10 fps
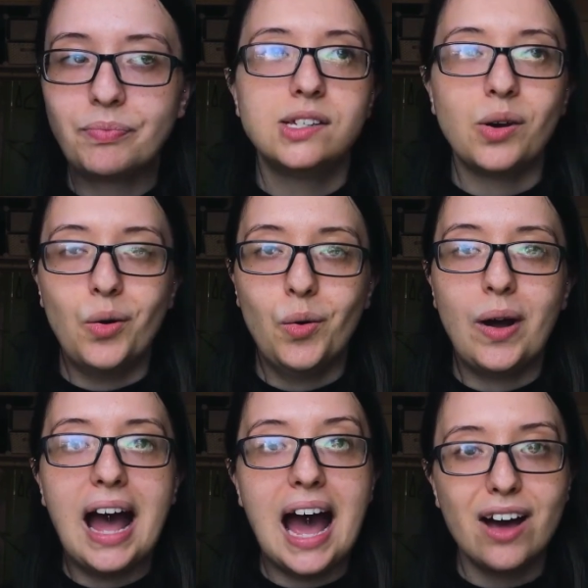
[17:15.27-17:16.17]
So
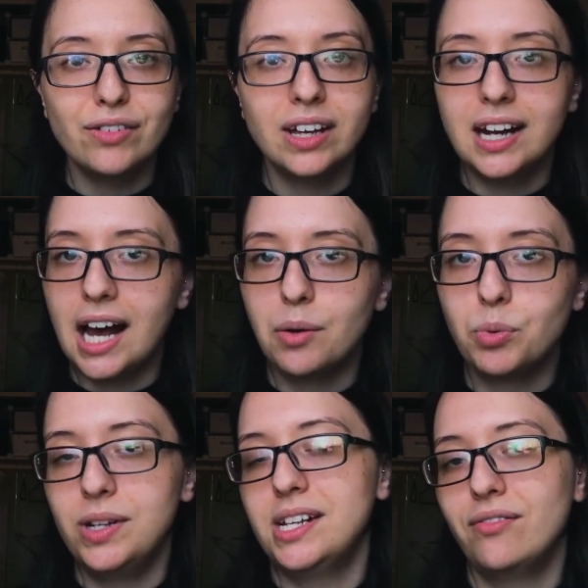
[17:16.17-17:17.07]
having an app
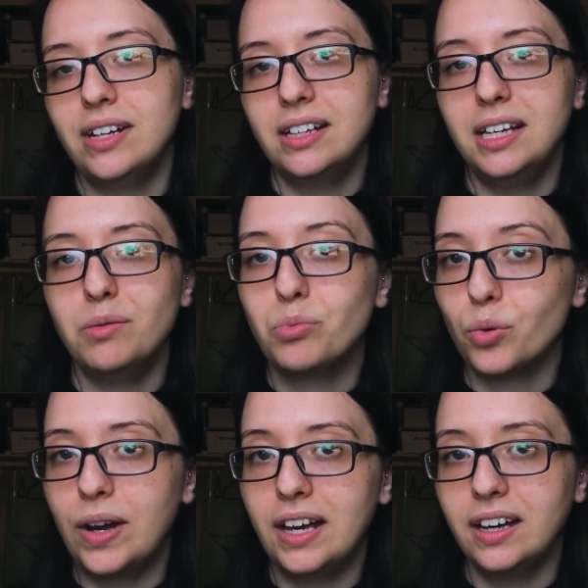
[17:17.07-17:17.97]
would definitely
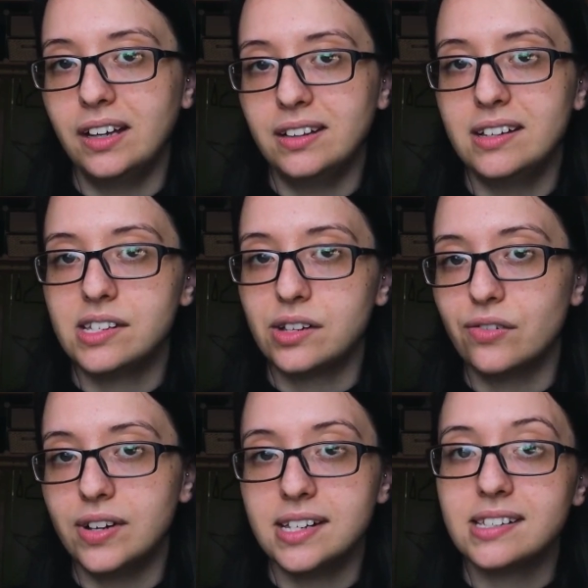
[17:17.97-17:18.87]
bring this
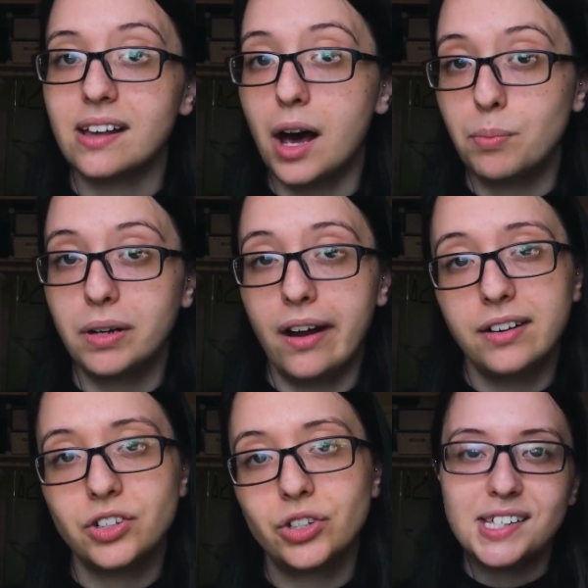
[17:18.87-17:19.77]
service up a
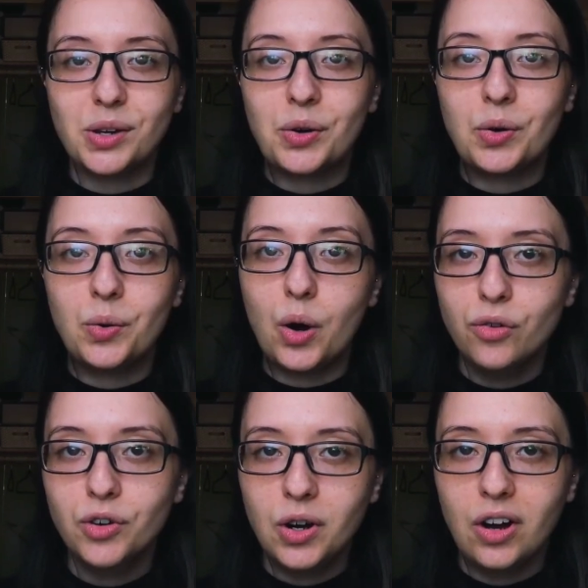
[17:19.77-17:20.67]
notch. So
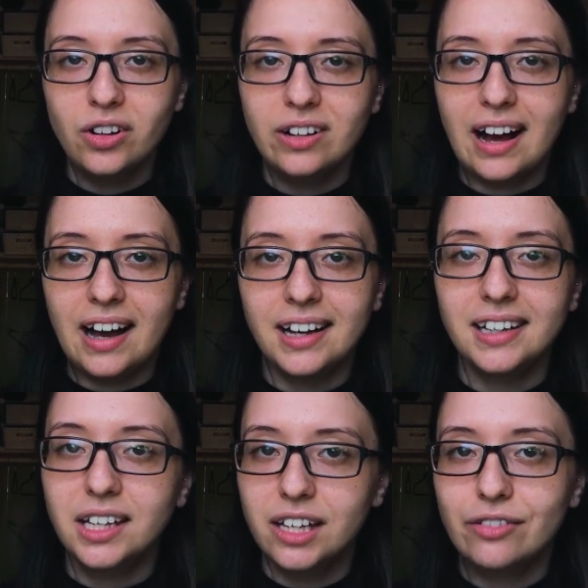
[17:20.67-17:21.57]
overall,
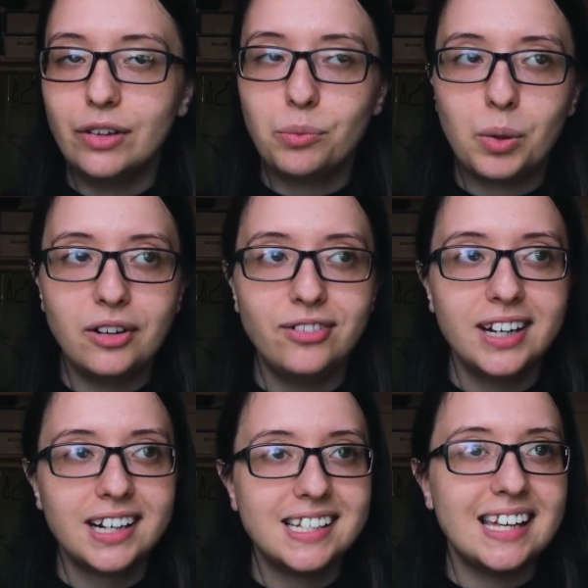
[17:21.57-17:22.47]
I give
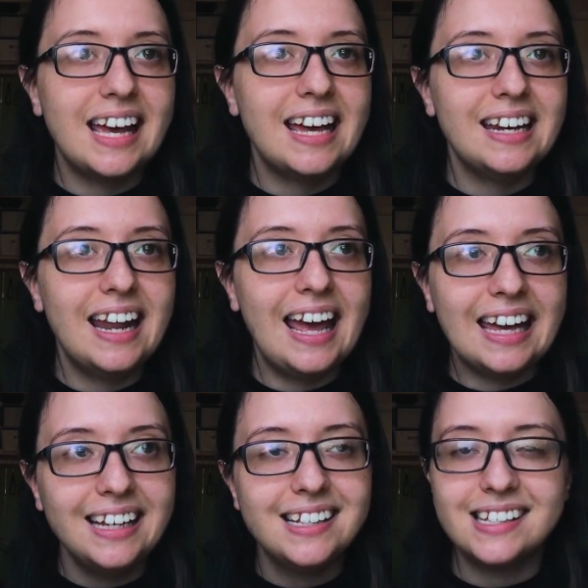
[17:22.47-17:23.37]
Imperfect an
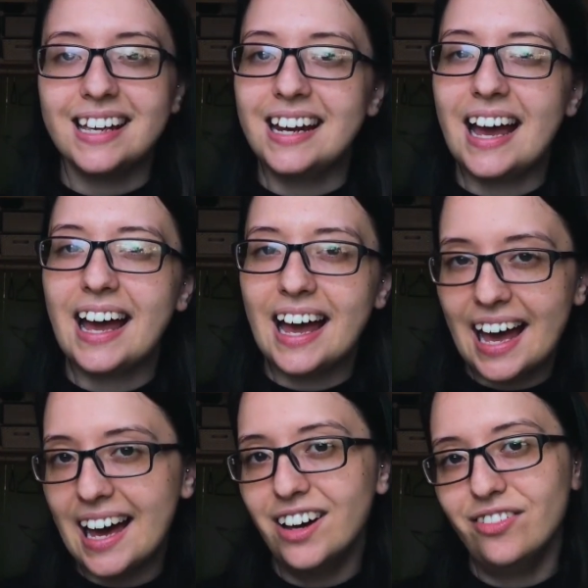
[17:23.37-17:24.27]

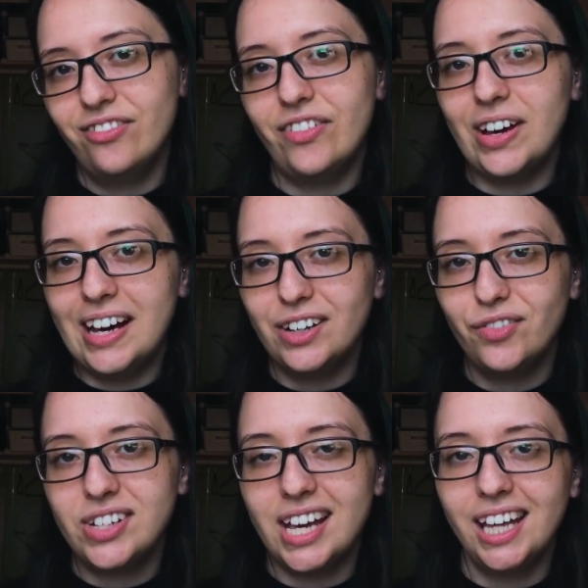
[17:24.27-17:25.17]
8.5 out
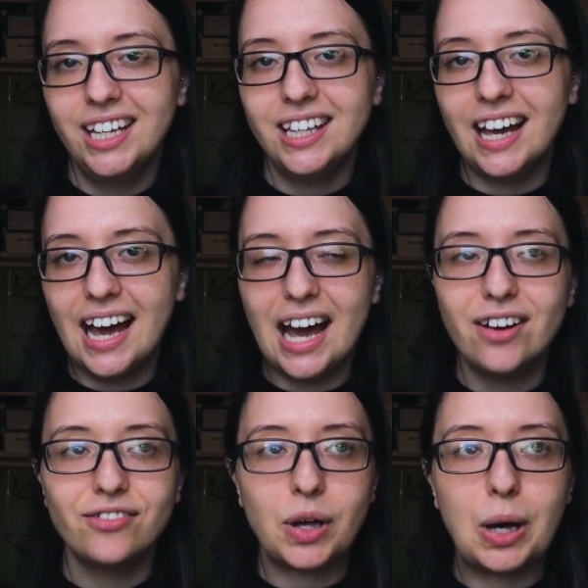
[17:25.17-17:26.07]
of 10. The
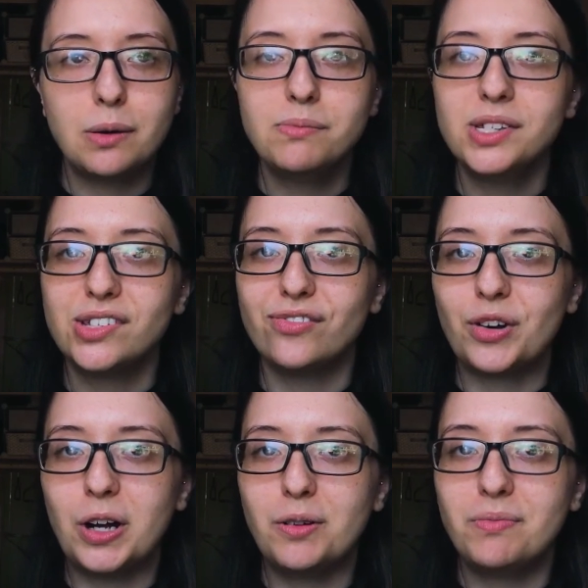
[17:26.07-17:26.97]
half comes
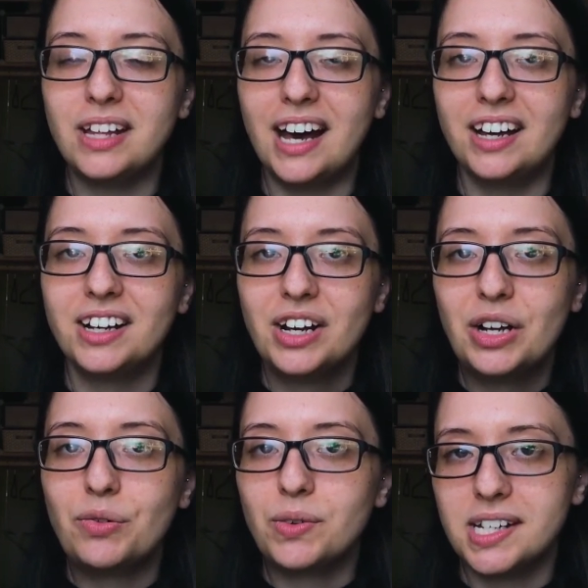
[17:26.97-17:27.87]
from that
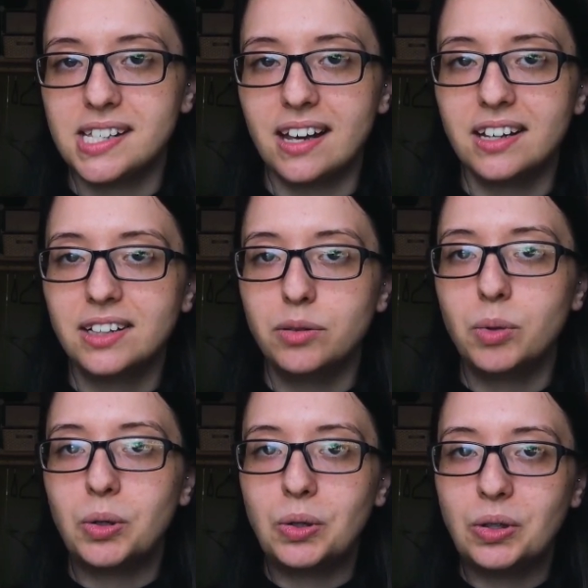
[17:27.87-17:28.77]

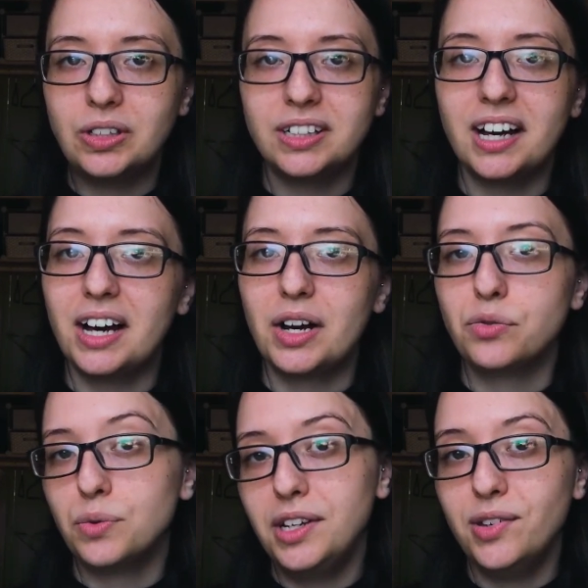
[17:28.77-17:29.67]
recyclable
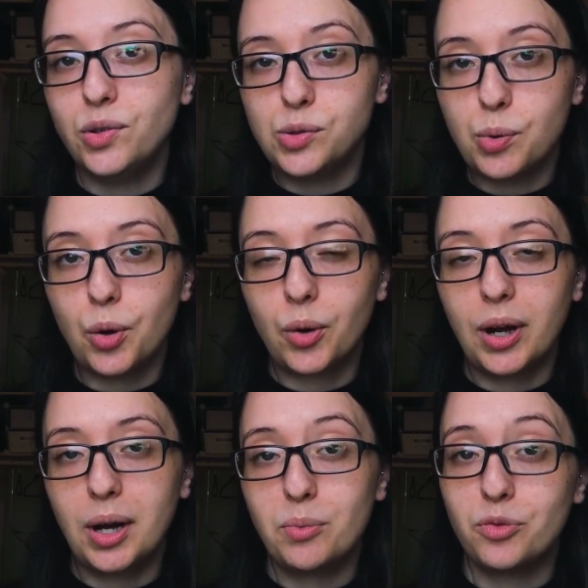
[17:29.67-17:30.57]
reuse
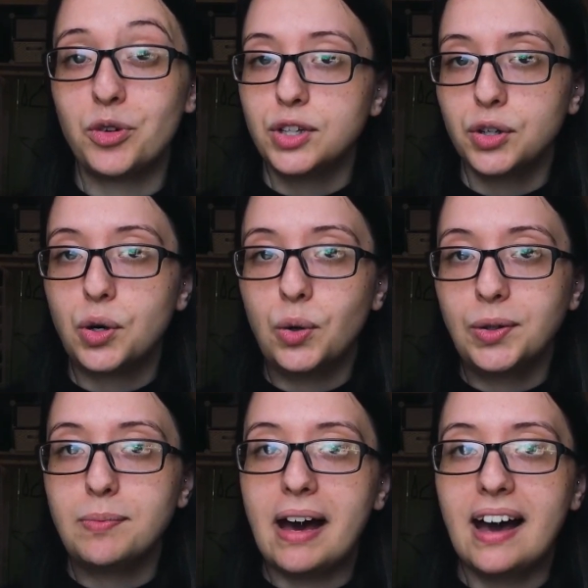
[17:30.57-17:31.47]
program for their
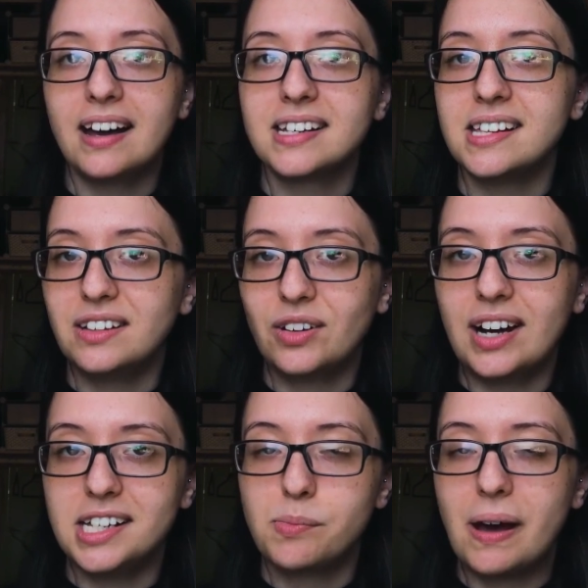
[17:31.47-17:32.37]
cold bags and their
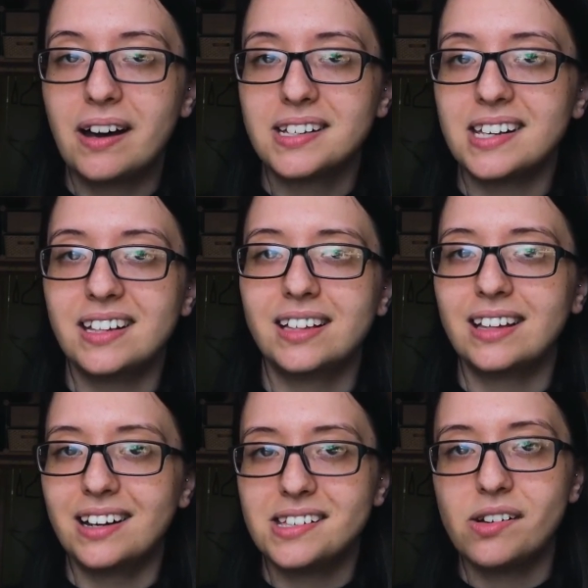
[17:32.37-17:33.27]
ice packs. I think
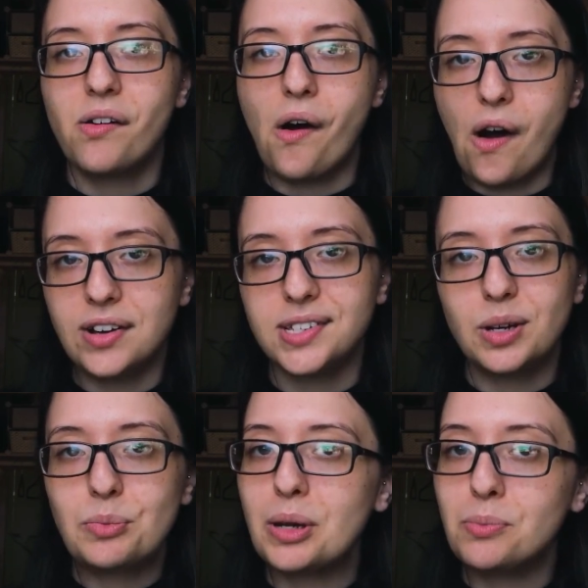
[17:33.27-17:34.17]
that is
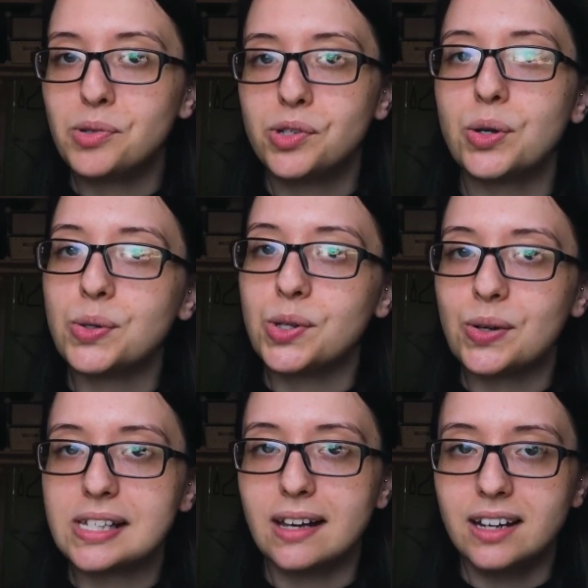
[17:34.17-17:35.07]
awesome, and I'm so
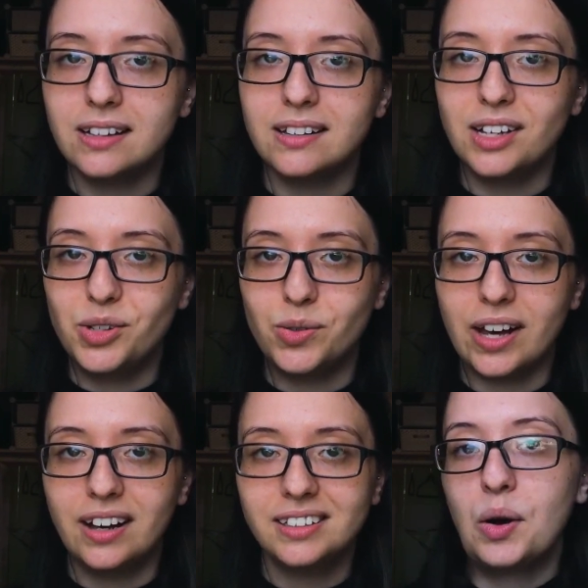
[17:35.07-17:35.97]
excited that they do
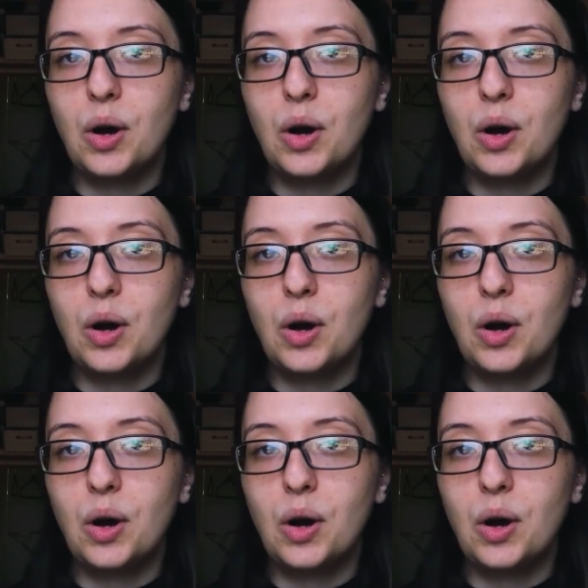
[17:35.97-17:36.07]
that.